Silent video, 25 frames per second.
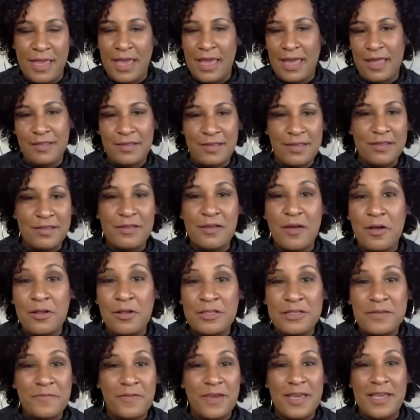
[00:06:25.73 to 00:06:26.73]
Has this
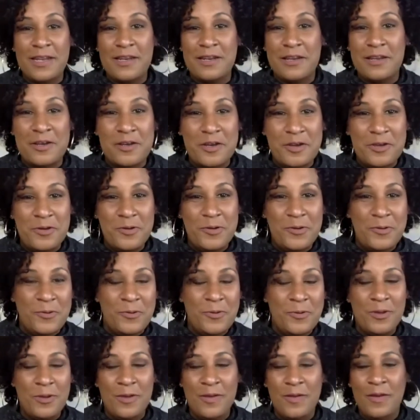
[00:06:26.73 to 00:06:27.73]
cultivated a new
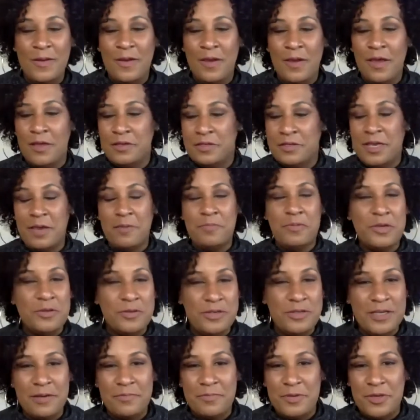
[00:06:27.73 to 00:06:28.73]

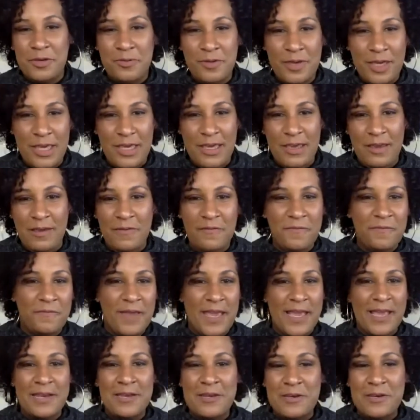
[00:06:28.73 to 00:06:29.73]
WWE
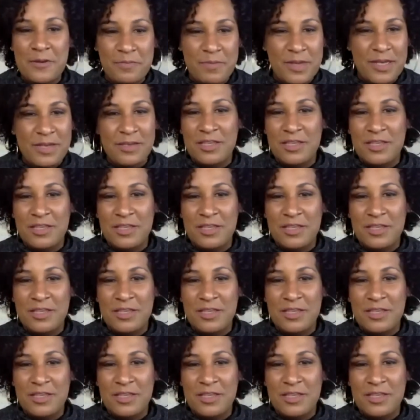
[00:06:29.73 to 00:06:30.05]
fandom in